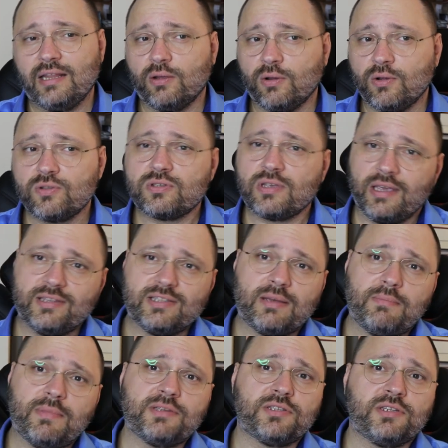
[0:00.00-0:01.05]
and also
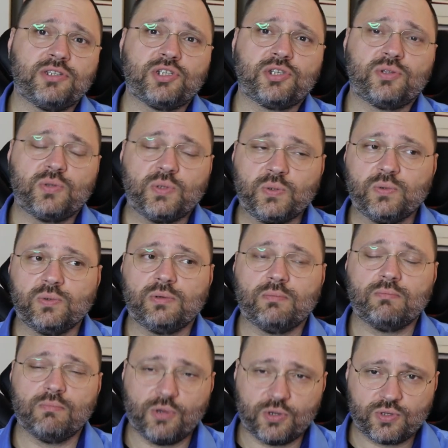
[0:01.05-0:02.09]
is a message
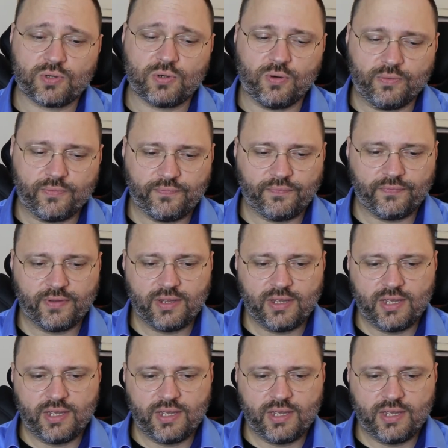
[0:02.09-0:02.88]
to Moscow.